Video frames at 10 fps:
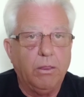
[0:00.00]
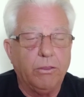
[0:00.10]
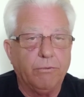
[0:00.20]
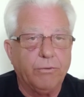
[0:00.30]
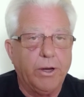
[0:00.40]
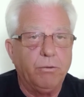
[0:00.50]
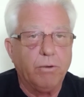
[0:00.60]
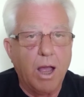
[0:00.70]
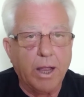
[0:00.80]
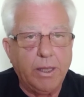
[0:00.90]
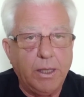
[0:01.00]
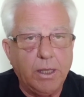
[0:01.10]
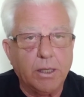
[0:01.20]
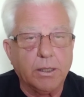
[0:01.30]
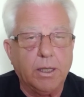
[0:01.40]
They're very
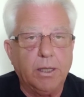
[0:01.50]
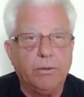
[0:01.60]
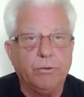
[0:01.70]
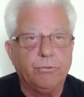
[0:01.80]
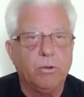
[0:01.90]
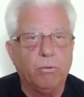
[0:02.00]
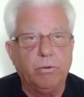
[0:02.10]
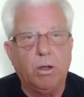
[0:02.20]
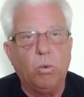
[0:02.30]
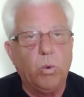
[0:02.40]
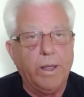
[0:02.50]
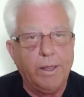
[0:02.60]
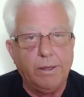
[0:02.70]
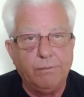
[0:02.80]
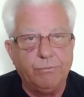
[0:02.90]
rocky. There's no real
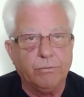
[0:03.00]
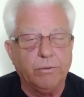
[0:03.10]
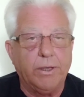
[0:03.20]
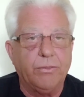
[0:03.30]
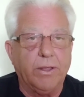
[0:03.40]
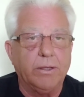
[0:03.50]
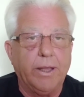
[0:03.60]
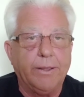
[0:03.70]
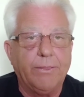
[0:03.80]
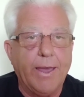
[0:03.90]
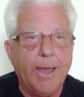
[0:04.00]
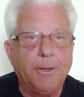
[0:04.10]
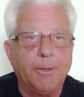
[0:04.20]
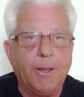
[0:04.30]
waves or anything like that